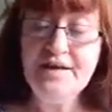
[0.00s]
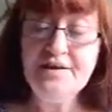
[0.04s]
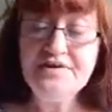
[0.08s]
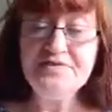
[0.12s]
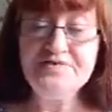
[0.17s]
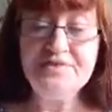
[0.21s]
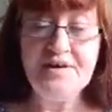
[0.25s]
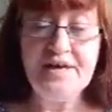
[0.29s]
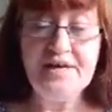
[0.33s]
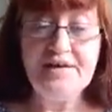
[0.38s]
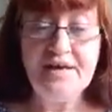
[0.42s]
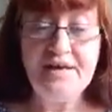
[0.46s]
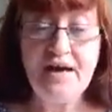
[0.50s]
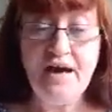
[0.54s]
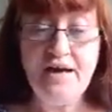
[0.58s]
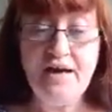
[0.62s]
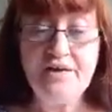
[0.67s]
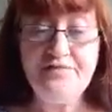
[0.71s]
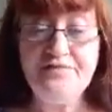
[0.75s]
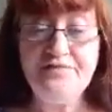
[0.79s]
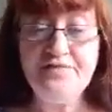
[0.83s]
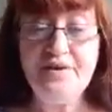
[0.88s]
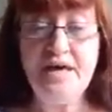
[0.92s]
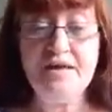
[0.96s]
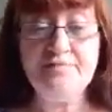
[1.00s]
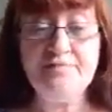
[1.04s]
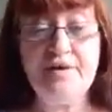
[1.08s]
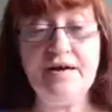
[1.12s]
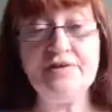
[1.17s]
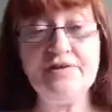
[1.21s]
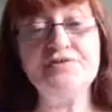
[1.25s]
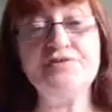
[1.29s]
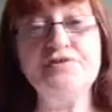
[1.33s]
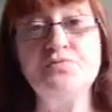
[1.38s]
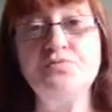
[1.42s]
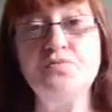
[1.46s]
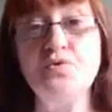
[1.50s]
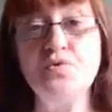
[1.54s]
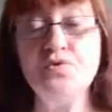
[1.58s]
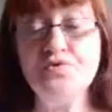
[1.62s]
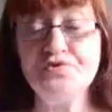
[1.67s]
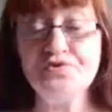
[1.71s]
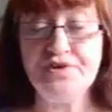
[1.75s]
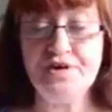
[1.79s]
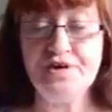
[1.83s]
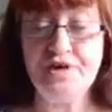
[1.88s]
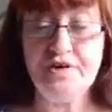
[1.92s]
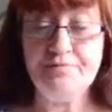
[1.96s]
say life came out of the
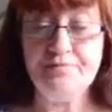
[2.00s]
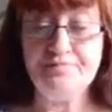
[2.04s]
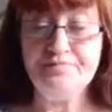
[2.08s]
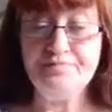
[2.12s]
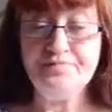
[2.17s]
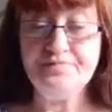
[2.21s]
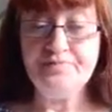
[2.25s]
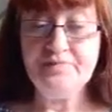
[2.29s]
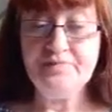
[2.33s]
water.